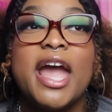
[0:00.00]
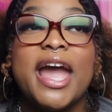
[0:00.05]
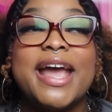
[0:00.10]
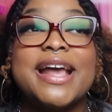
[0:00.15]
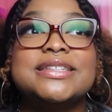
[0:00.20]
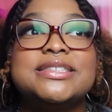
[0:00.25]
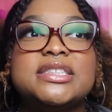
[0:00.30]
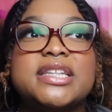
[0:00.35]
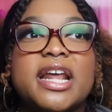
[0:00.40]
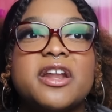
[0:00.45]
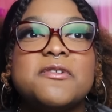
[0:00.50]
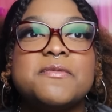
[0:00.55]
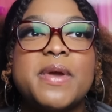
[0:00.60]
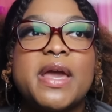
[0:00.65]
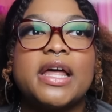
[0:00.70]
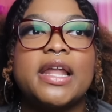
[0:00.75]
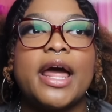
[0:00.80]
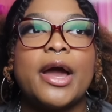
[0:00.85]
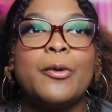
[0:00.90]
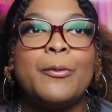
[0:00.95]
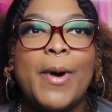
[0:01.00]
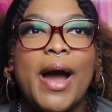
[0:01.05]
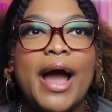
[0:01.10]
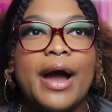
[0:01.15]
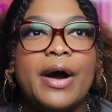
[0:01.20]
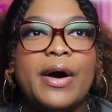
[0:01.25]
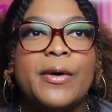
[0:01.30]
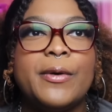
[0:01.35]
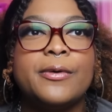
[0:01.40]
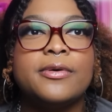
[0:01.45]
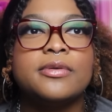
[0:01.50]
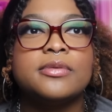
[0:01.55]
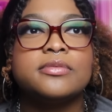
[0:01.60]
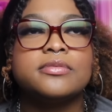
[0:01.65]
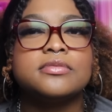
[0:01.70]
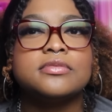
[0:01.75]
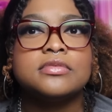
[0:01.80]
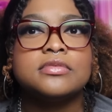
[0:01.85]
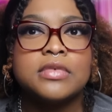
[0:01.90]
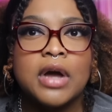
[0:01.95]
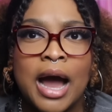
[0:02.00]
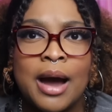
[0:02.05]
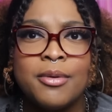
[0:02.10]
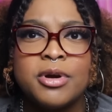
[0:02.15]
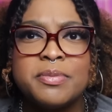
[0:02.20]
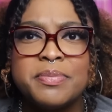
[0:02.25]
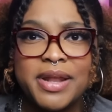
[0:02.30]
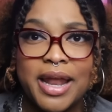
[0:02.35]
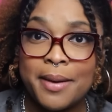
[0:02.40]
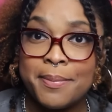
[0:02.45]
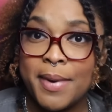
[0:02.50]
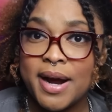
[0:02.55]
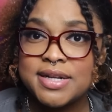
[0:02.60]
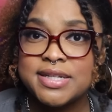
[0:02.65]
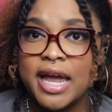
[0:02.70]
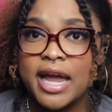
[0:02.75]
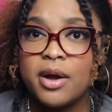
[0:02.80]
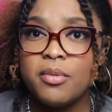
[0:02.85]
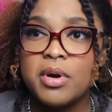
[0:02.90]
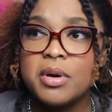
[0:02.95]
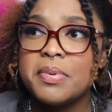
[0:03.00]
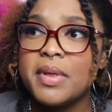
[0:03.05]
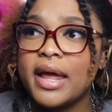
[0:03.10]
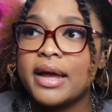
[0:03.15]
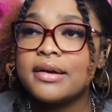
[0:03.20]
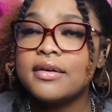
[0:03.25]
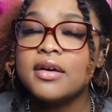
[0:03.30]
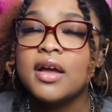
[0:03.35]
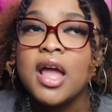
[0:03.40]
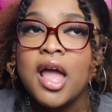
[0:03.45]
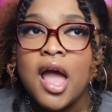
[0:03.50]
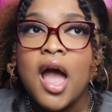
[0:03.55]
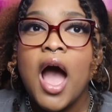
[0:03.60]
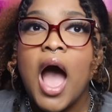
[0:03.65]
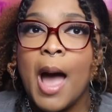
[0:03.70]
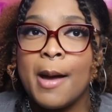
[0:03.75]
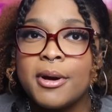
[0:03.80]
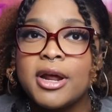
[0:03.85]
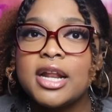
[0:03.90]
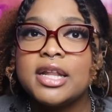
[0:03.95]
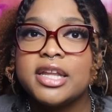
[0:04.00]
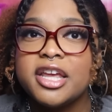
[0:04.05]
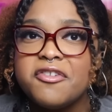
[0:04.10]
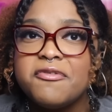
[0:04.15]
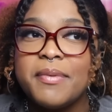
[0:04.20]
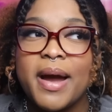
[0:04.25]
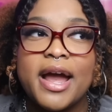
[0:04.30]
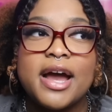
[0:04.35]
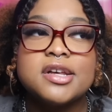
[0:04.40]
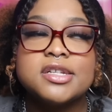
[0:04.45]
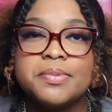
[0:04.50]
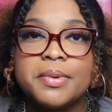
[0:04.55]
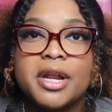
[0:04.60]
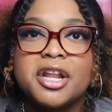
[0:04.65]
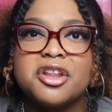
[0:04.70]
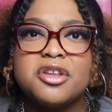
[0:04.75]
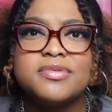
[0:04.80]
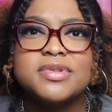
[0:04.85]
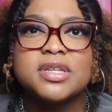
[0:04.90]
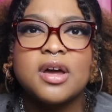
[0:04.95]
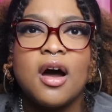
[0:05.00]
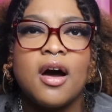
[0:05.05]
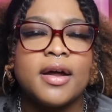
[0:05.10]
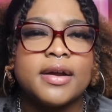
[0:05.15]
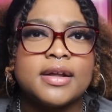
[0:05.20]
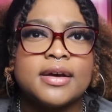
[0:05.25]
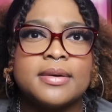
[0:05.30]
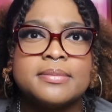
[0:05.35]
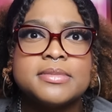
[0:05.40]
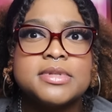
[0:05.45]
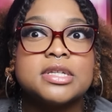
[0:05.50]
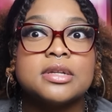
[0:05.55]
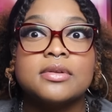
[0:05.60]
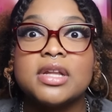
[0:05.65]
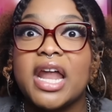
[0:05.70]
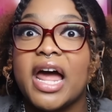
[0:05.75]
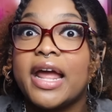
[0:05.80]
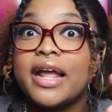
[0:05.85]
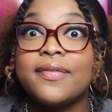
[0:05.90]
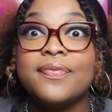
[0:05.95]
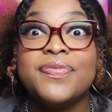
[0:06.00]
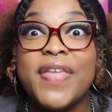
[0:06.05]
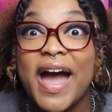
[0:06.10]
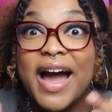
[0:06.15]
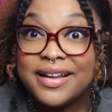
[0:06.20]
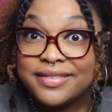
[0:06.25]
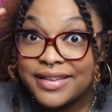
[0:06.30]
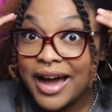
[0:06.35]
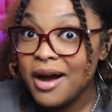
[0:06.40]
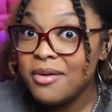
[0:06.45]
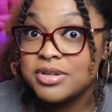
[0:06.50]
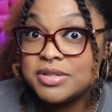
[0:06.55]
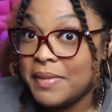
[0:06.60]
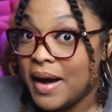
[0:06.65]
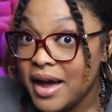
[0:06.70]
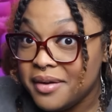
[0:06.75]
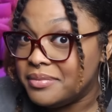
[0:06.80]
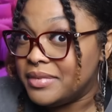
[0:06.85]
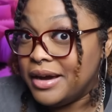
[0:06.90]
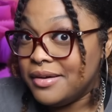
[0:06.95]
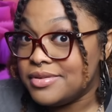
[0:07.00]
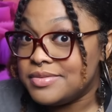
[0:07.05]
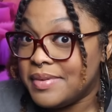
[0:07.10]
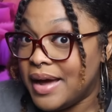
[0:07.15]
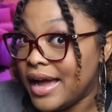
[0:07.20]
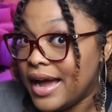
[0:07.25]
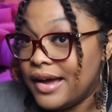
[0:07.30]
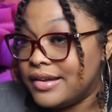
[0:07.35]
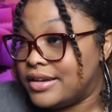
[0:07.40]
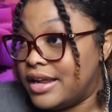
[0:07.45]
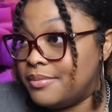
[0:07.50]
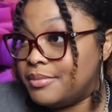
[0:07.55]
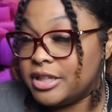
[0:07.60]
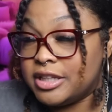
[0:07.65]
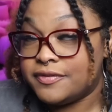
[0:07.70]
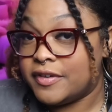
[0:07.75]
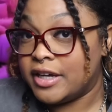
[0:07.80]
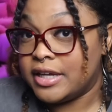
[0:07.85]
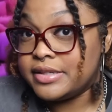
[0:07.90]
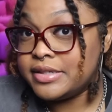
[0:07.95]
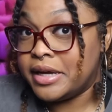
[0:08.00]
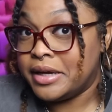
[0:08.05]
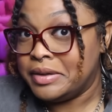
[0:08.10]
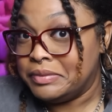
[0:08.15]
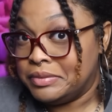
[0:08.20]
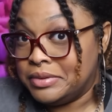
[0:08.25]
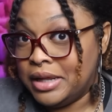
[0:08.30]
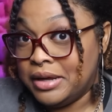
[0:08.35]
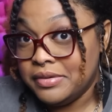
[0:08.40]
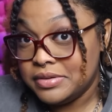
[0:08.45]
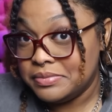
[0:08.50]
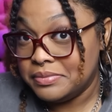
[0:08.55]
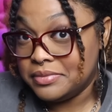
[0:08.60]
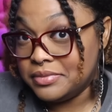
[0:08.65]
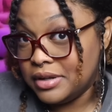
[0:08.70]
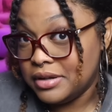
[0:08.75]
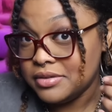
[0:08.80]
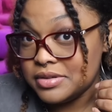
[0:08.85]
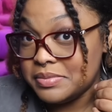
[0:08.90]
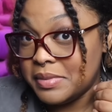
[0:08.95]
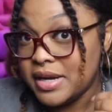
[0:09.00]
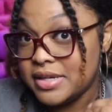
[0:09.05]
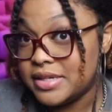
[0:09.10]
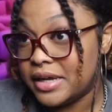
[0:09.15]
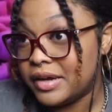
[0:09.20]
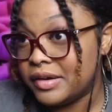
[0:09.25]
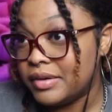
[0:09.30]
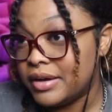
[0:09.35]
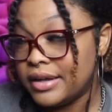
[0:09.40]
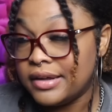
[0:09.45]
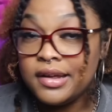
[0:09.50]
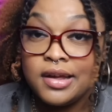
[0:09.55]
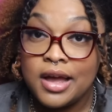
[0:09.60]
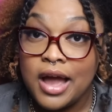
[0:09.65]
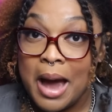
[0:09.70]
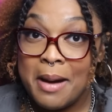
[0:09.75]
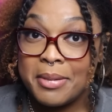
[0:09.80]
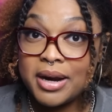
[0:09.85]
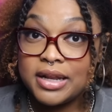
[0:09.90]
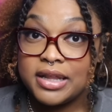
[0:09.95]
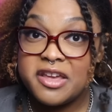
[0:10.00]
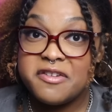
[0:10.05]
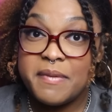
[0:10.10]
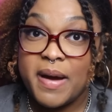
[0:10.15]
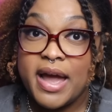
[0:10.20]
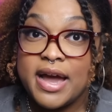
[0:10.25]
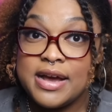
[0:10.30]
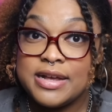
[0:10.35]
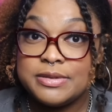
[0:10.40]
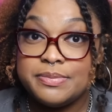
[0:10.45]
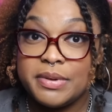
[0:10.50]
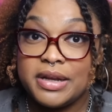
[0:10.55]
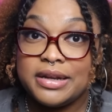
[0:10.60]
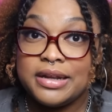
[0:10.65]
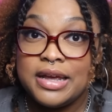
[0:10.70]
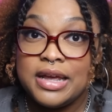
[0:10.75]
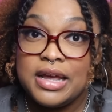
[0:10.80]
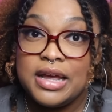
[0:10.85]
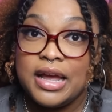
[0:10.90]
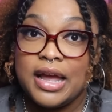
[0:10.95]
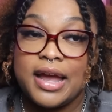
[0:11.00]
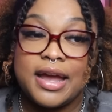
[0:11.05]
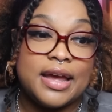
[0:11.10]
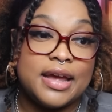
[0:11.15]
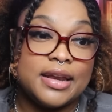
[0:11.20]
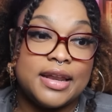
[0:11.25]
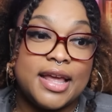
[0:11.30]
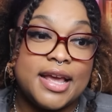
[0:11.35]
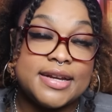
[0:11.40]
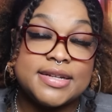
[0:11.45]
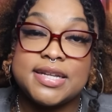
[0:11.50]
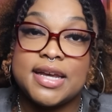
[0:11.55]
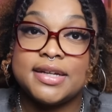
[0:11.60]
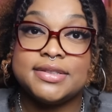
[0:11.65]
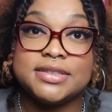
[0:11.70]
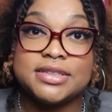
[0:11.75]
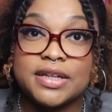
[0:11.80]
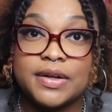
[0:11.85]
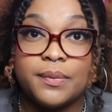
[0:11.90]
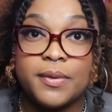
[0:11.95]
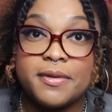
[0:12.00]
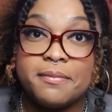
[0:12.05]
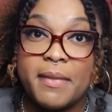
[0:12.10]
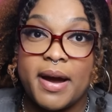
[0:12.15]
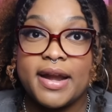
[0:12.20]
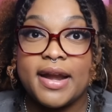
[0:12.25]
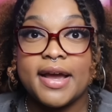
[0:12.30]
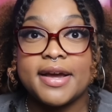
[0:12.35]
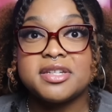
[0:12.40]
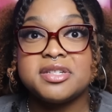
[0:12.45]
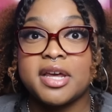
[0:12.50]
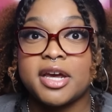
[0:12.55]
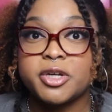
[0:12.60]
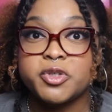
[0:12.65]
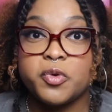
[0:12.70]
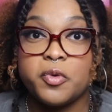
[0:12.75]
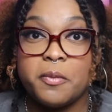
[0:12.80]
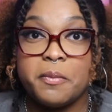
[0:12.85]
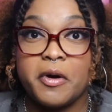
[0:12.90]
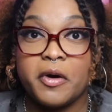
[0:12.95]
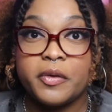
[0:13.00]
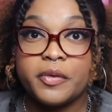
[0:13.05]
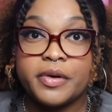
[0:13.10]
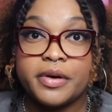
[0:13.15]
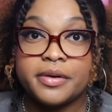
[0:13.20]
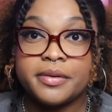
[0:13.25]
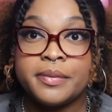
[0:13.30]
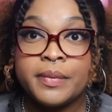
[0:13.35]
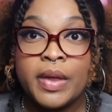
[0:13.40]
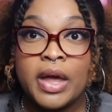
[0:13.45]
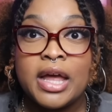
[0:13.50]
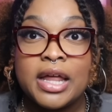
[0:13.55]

Instead of being like, wow, I would be like, my takeaway would be like, I'm going to leave my husband and use condoms. Like, that was my goddamn motherfucking takeaway. That was my takeaway. I'm going to leave my husband and get tested with my next sexual partner.